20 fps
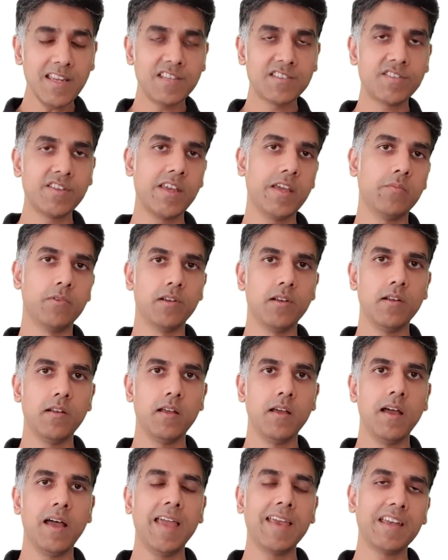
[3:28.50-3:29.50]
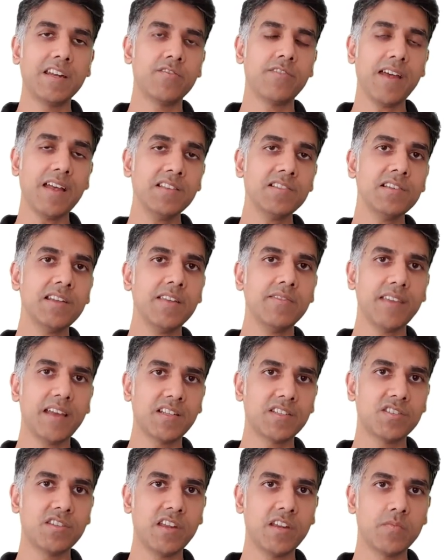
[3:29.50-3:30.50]
stable, I can translate that
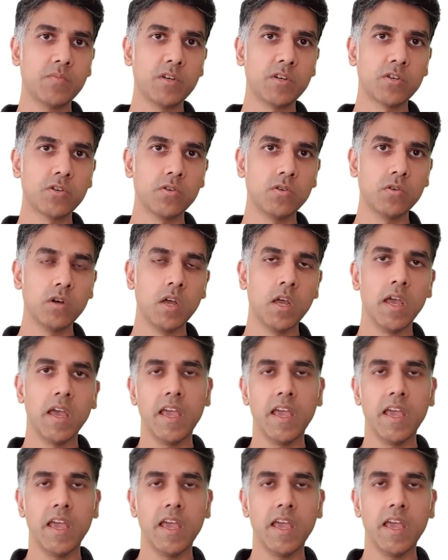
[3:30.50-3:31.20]
statement to,